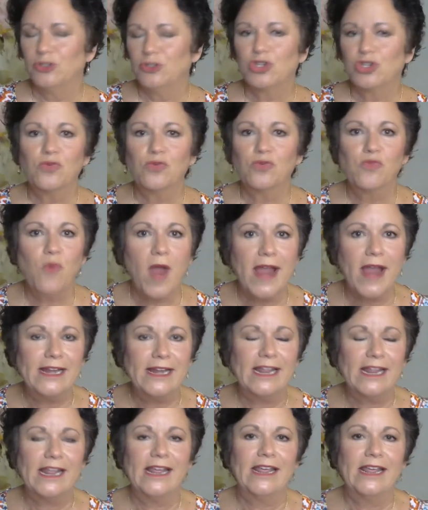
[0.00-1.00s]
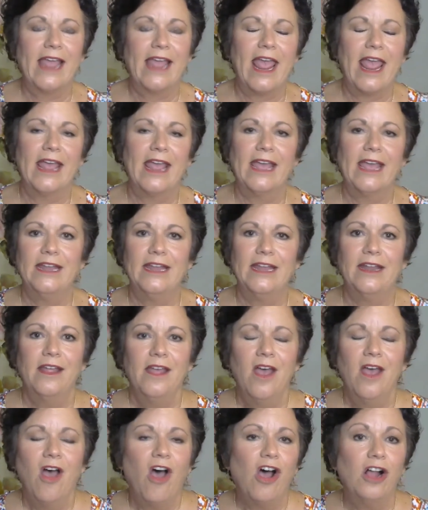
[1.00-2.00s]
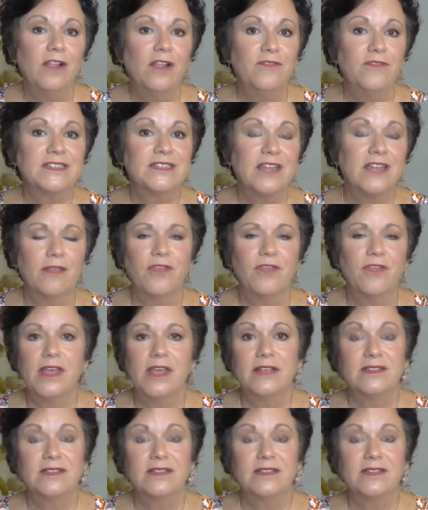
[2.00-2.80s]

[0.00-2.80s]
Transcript: training, and all of this kind of thing.